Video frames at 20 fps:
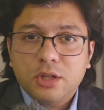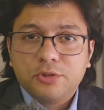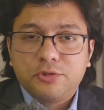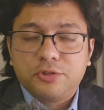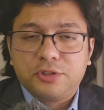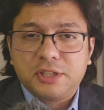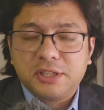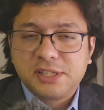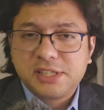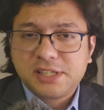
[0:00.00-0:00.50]

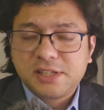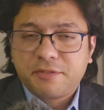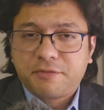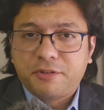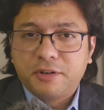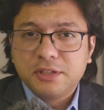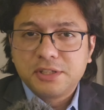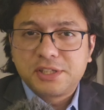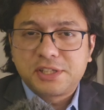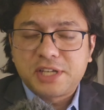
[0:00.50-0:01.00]
So this is the
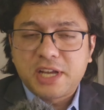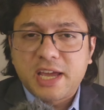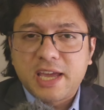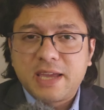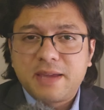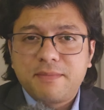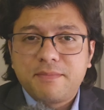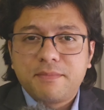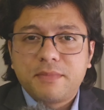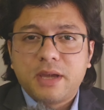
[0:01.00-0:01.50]
first
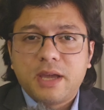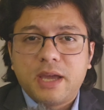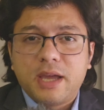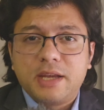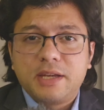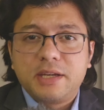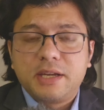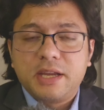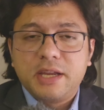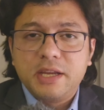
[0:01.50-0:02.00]
time
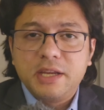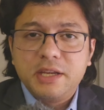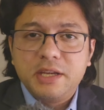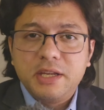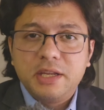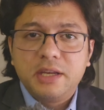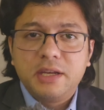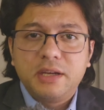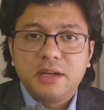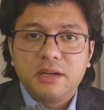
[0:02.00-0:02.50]
an
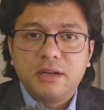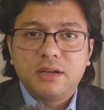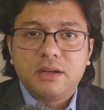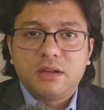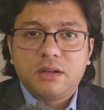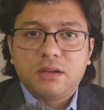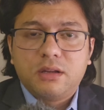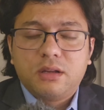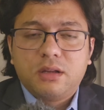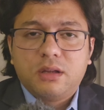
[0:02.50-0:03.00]
Indian
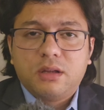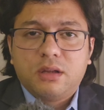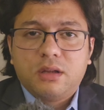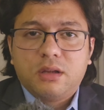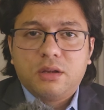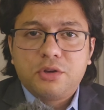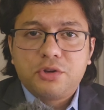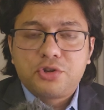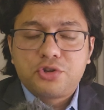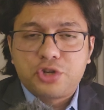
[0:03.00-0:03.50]

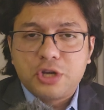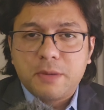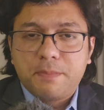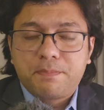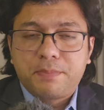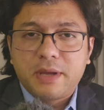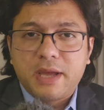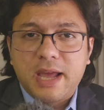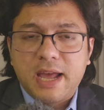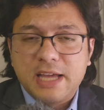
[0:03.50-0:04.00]

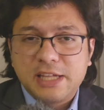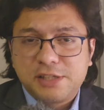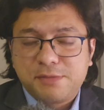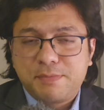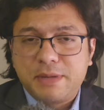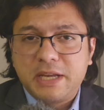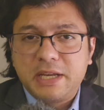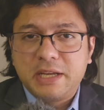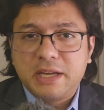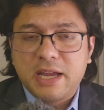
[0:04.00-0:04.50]
ship has
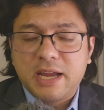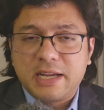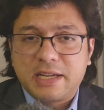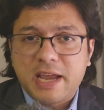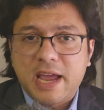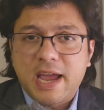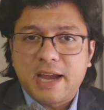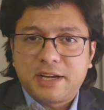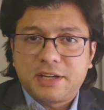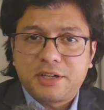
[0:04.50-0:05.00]
been
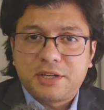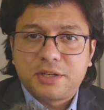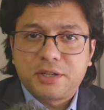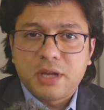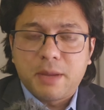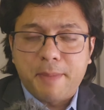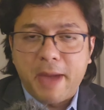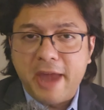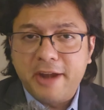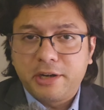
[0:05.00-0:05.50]

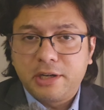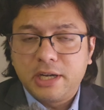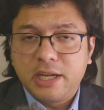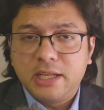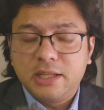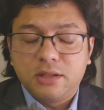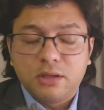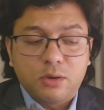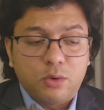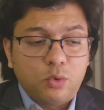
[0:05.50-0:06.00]
attacked.
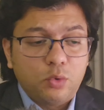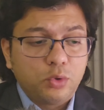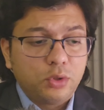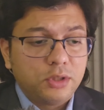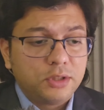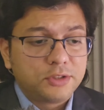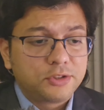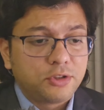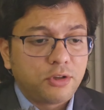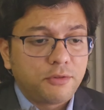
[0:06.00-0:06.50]
Apparently the
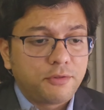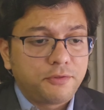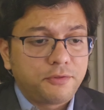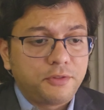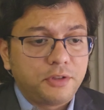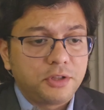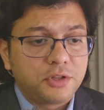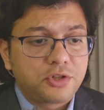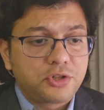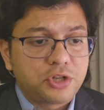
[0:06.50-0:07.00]
owners of
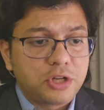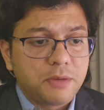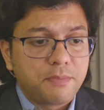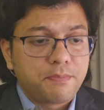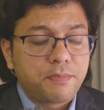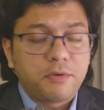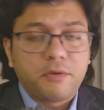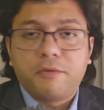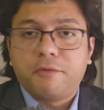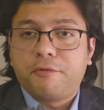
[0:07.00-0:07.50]
the
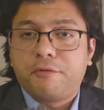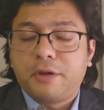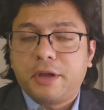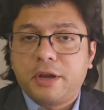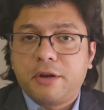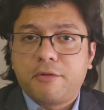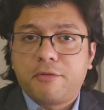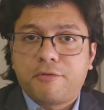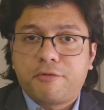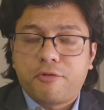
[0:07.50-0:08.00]
ship
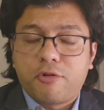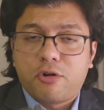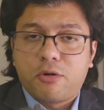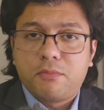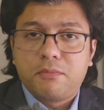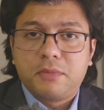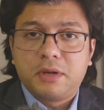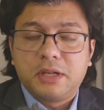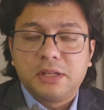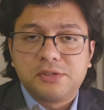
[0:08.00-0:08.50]
were
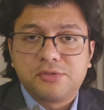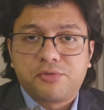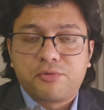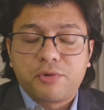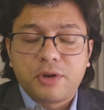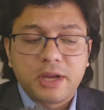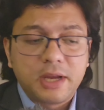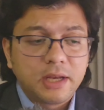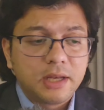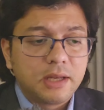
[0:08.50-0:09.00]
from
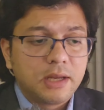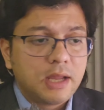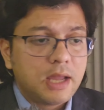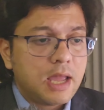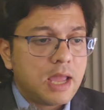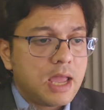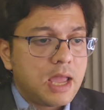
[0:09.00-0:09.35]
Israel,